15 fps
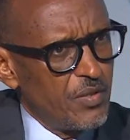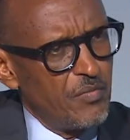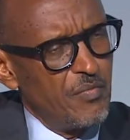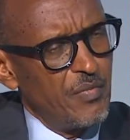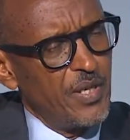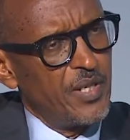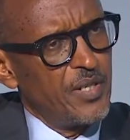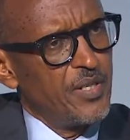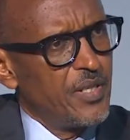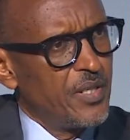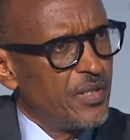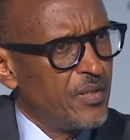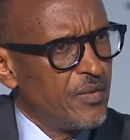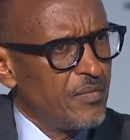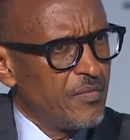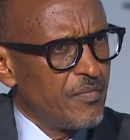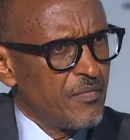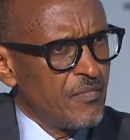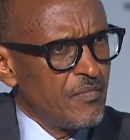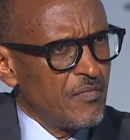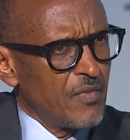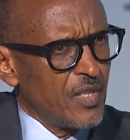made
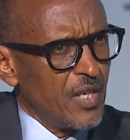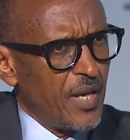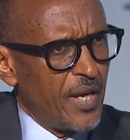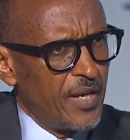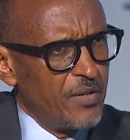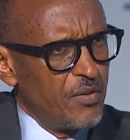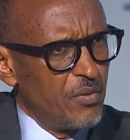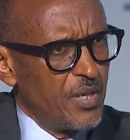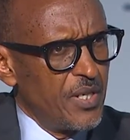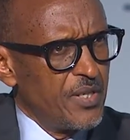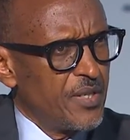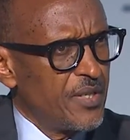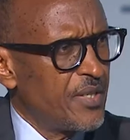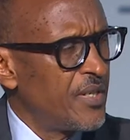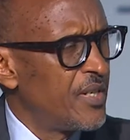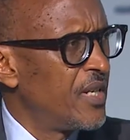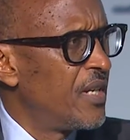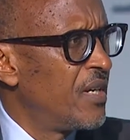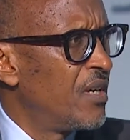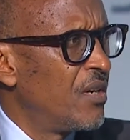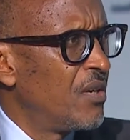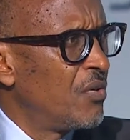headways.
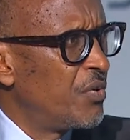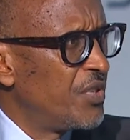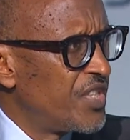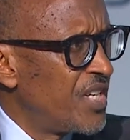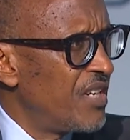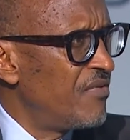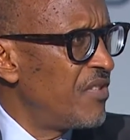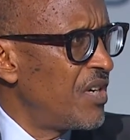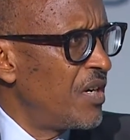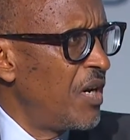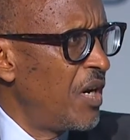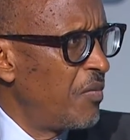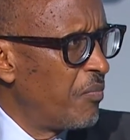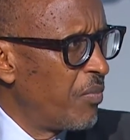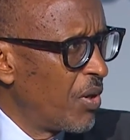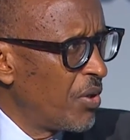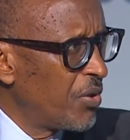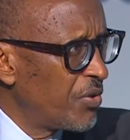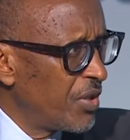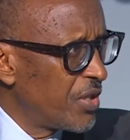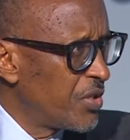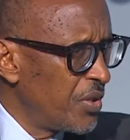Whichever
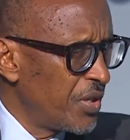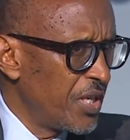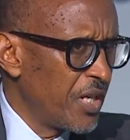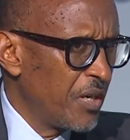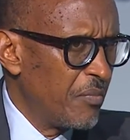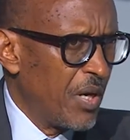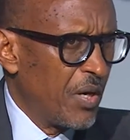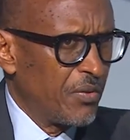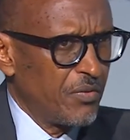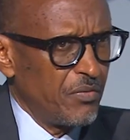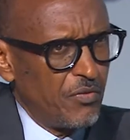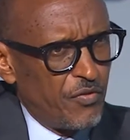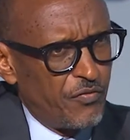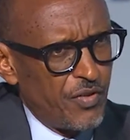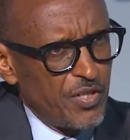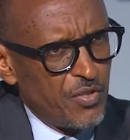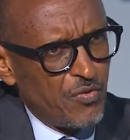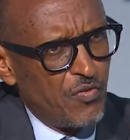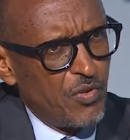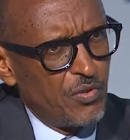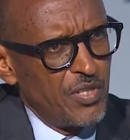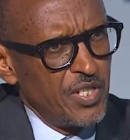bloc you're talking about, first
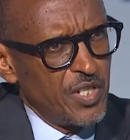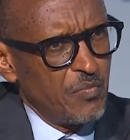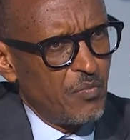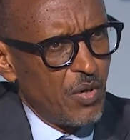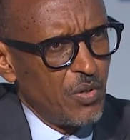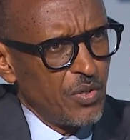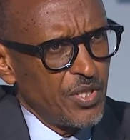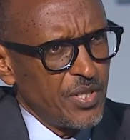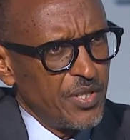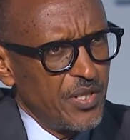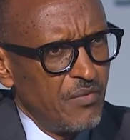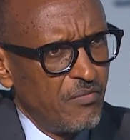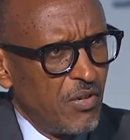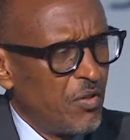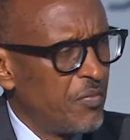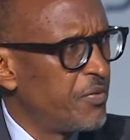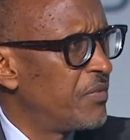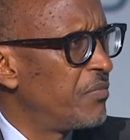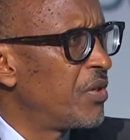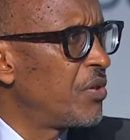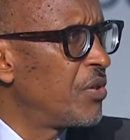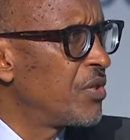of all, these blocs
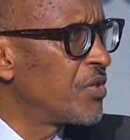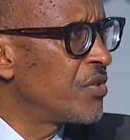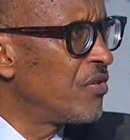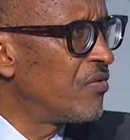developed because